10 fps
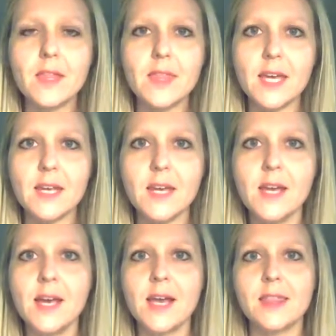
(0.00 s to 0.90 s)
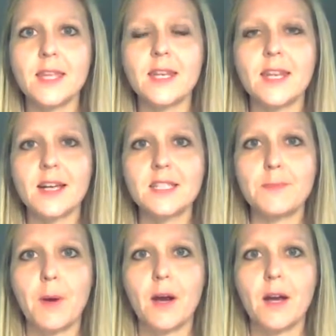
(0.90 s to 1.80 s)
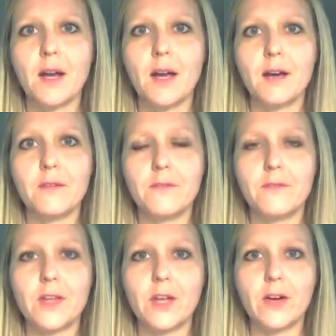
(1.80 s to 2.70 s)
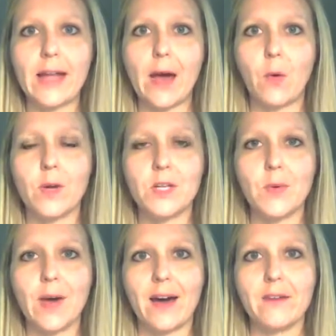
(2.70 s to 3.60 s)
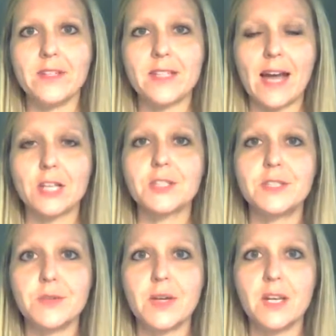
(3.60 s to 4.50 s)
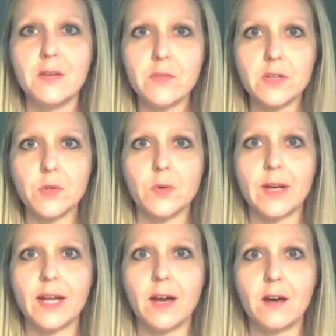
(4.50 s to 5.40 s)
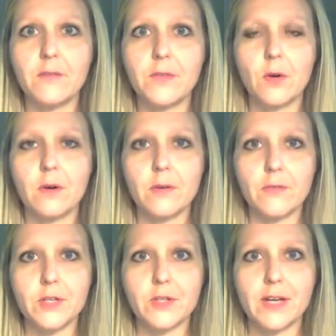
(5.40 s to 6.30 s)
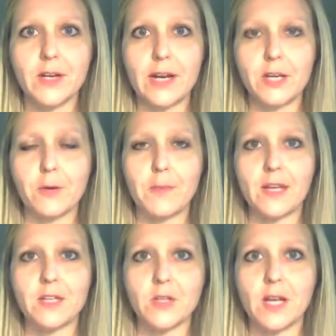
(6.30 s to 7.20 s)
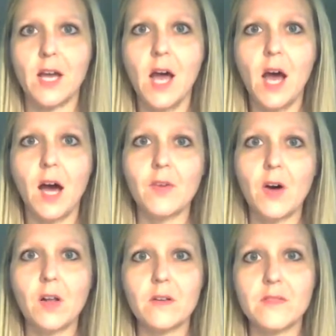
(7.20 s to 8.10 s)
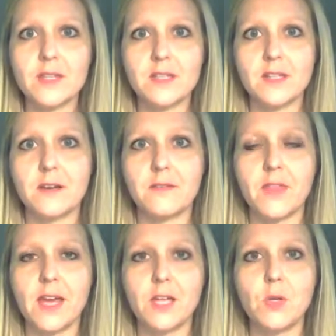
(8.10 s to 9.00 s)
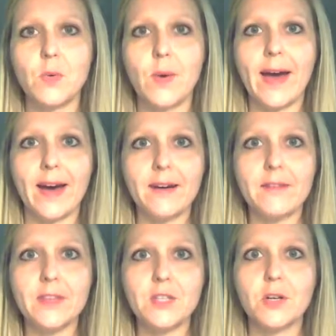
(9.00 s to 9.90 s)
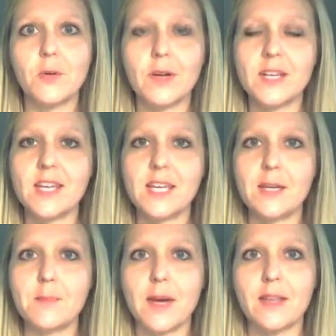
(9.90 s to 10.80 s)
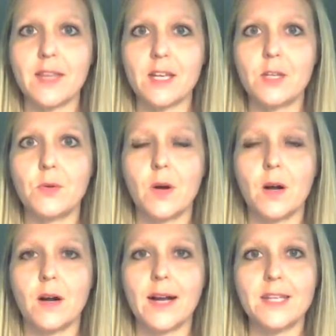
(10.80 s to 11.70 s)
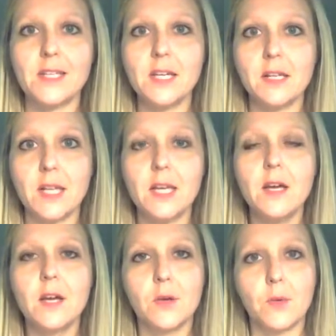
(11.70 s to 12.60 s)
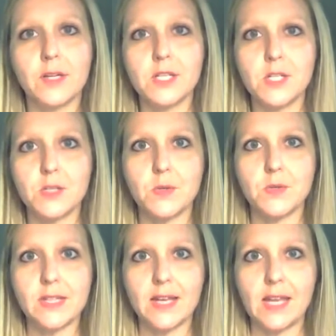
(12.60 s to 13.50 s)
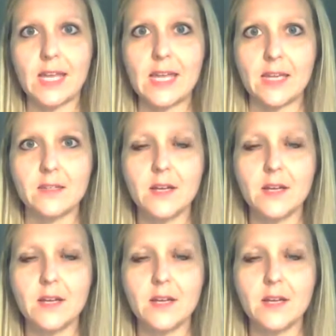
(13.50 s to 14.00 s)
Then the next part of figuring out what you have is actually doing an inventory of your refrigerator and your pantry, of all of the stuff that you have that you're going to keep and that you are ideally going to use and eat.